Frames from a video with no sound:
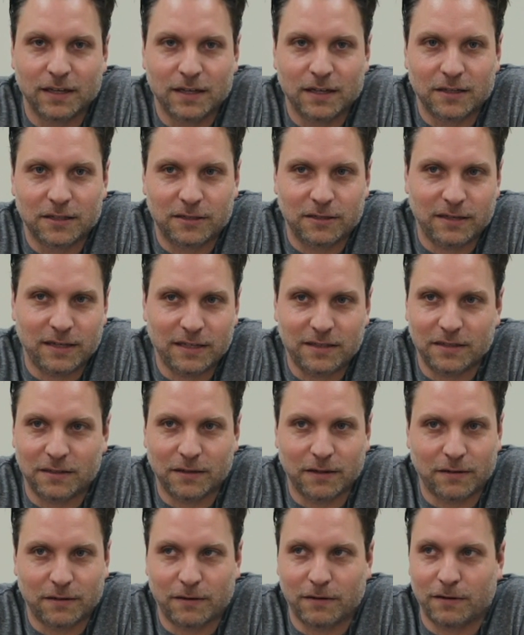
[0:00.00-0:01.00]
So that's
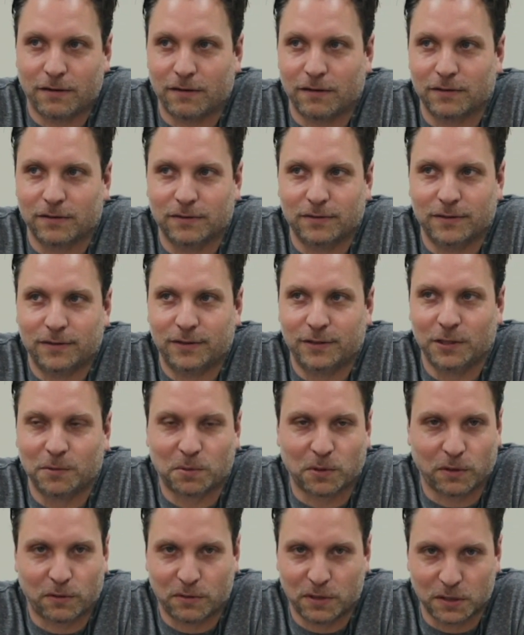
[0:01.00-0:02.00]
another
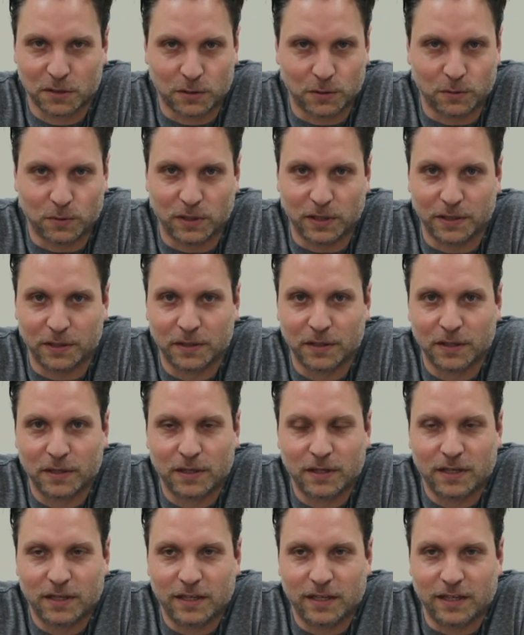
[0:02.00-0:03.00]
super critical one,
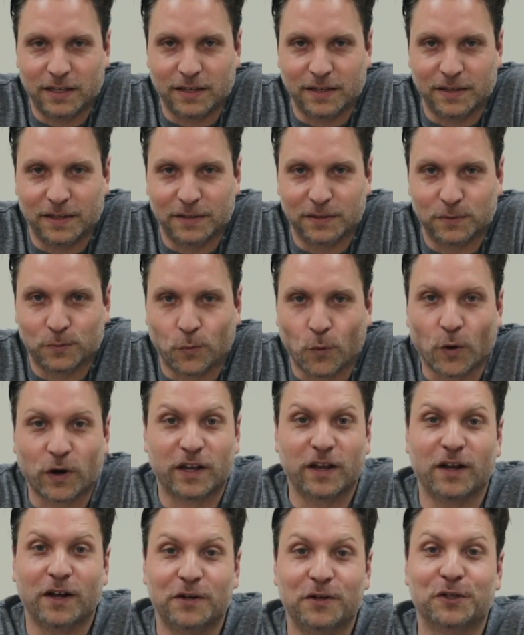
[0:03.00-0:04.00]
is
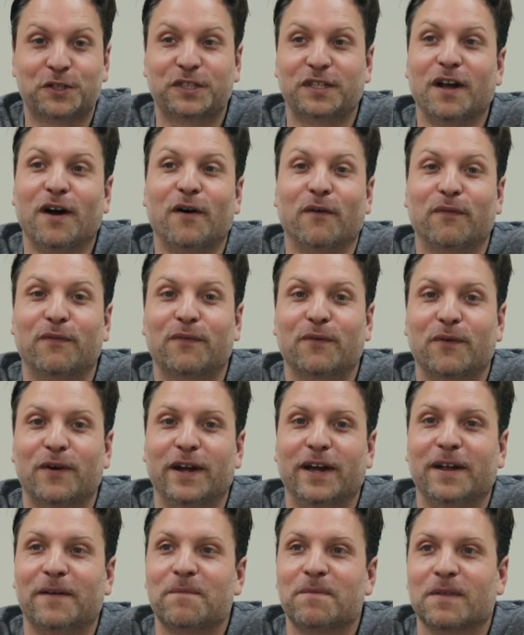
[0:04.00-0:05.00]
working on yourself,
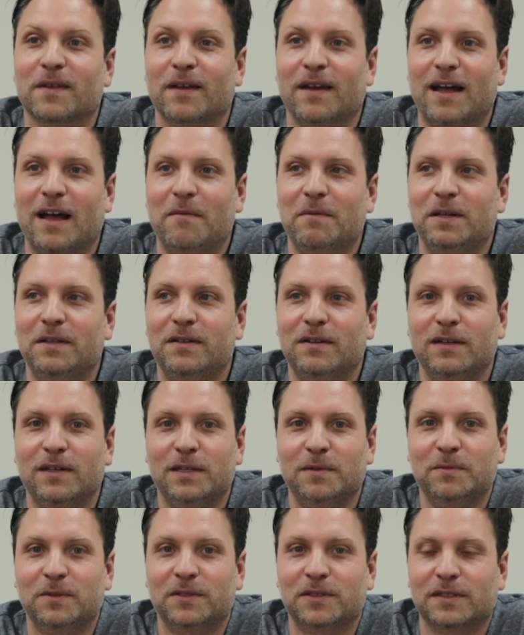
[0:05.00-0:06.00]
right? How many
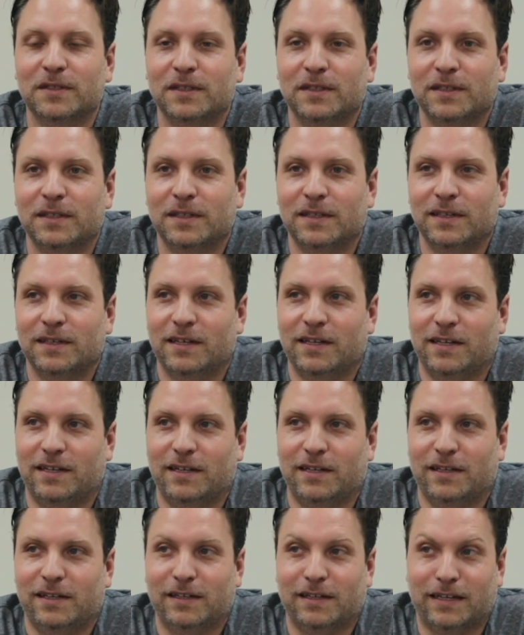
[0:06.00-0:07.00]
times,
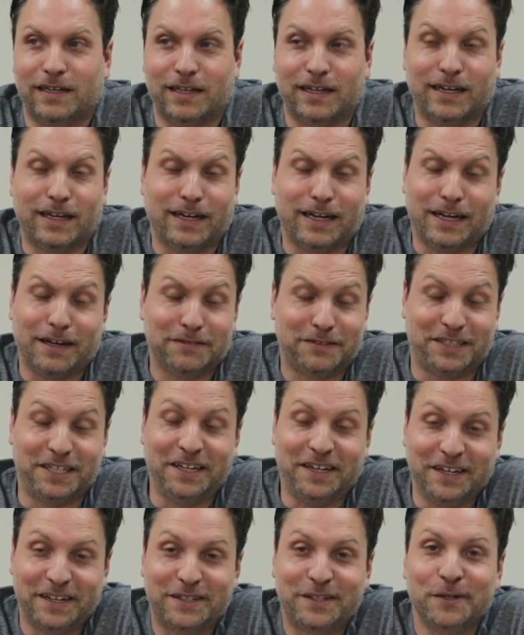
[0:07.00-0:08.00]
I've
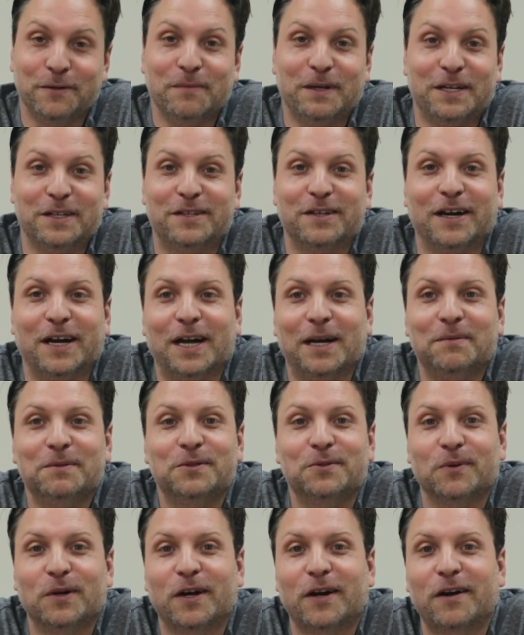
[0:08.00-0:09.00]
seen it too many
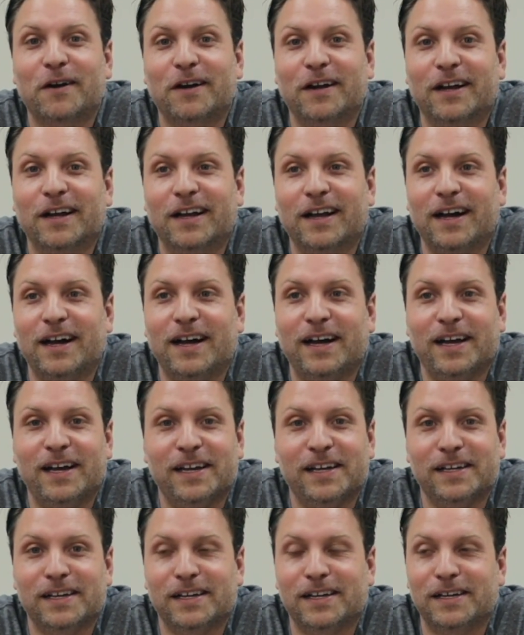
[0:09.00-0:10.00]
times, where a
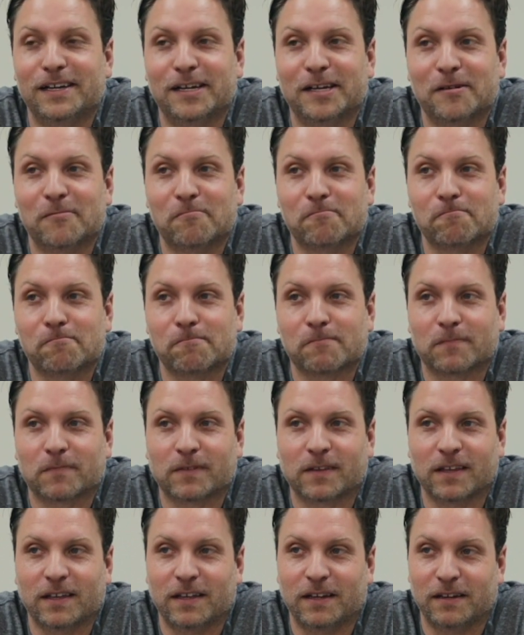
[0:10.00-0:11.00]
guy,
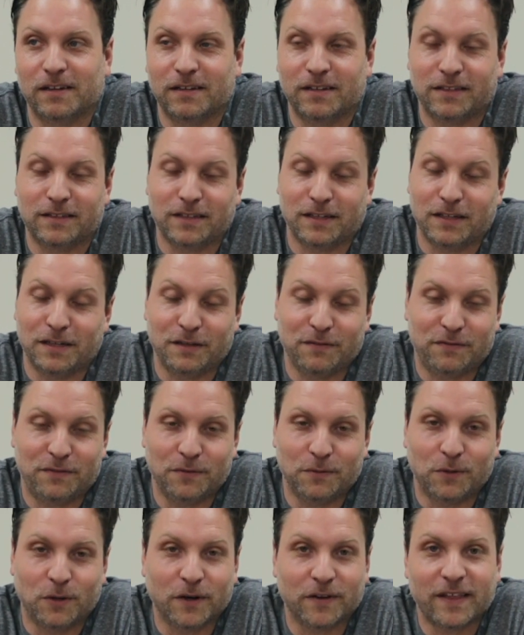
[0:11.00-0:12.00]
and if
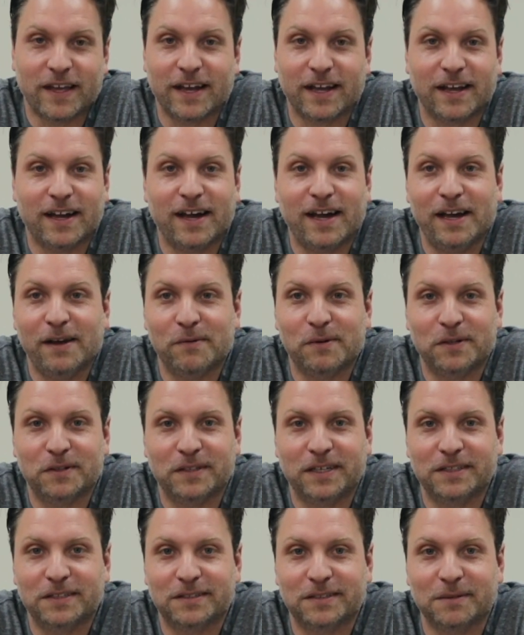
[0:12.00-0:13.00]
you are that guy, well,
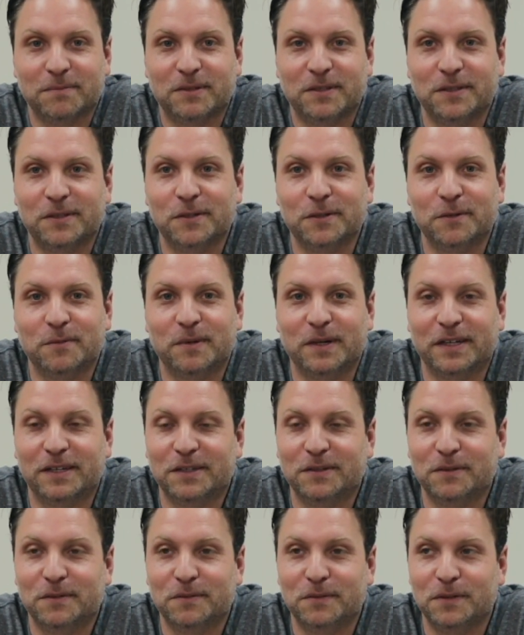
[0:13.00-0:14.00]
that's up to you, but
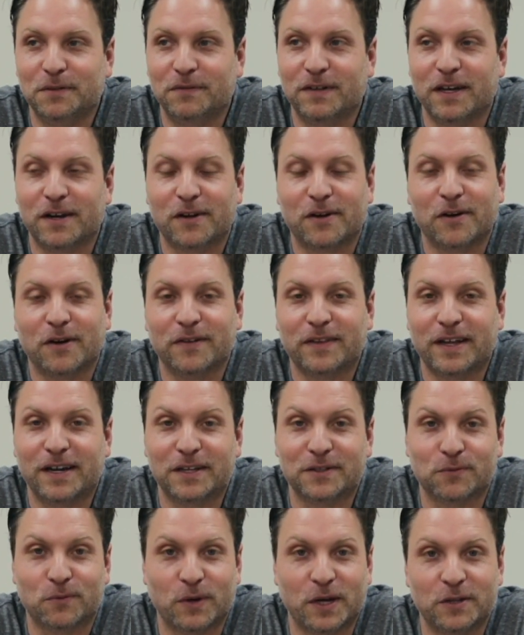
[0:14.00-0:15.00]
you've got a car that
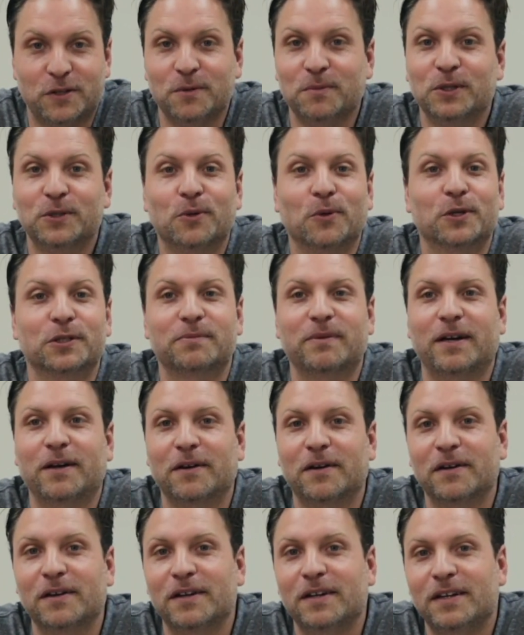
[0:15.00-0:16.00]
has way too much horsepower